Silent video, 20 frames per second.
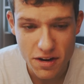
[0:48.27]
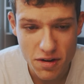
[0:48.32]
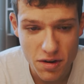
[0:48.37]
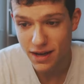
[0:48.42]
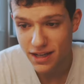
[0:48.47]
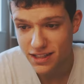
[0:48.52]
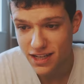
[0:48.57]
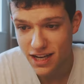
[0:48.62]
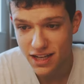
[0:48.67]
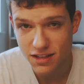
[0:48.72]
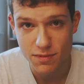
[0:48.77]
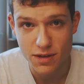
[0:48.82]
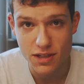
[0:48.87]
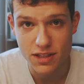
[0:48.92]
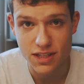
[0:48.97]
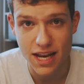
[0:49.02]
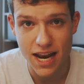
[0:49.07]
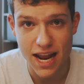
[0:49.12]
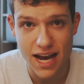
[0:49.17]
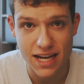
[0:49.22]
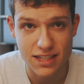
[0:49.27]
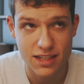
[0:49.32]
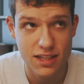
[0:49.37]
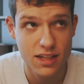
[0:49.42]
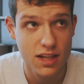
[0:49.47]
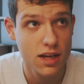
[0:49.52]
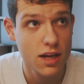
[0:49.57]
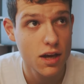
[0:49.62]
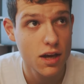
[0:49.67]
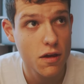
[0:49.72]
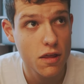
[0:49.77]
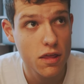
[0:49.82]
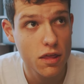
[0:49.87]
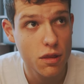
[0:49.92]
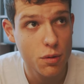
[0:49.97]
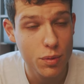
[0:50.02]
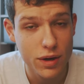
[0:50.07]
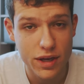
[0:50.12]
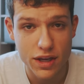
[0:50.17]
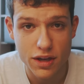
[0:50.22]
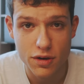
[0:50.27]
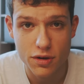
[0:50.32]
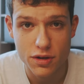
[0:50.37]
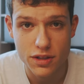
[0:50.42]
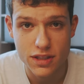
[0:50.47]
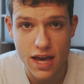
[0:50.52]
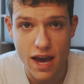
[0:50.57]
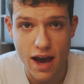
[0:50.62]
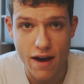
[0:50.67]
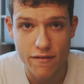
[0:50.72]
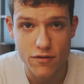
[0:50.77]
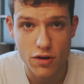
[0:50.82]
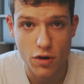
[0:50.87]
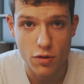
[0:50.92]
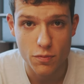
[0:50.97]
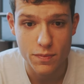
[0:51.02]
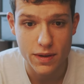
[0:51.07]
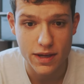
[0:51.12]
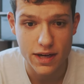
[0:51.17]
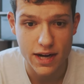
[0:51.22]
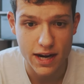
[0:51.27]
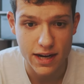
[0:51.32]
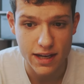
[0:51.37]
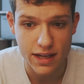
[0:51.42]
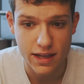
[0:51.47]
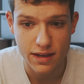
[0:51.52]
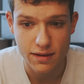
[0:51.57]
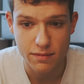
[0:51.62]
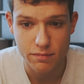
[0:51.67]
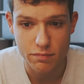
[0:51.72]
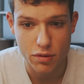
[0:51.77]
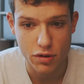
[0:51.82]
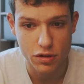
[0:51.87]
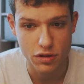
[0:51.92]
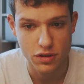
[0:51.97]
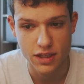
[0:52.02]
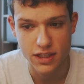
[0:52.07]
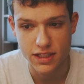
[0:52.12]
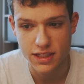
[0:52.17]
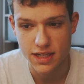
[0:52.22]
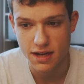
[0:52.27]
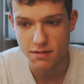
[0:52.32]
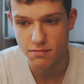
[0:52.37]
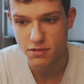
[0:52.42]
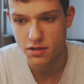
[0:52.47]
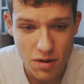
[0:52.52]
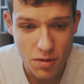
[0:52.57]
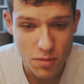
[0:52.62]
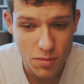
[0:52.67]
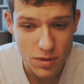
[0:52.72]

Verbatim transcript: It makes sense because the last 3 years there have not been any in-person exams,